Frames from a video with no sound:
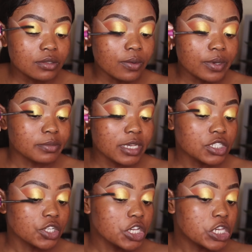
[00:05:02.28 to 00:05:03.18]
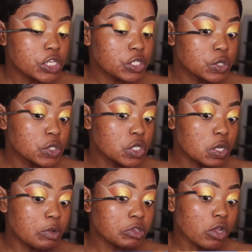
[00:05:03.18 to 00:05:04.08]
to always make sure you do
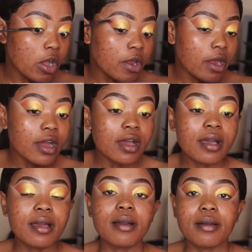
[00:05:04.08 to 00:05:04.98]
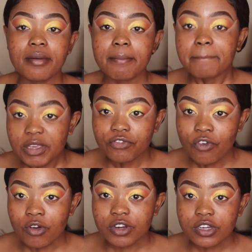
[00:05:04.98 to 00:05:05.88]
a mascara
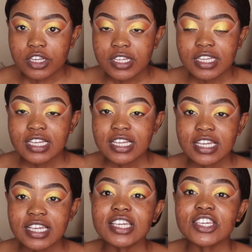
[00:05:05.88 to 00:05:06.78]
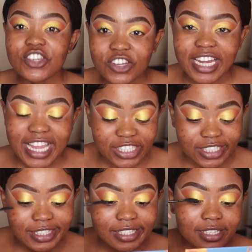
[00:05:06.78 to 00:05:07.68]
before your
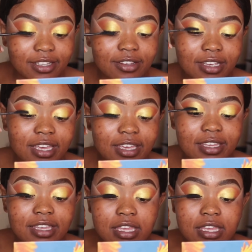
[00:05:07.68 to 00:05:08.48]
lashes, okay?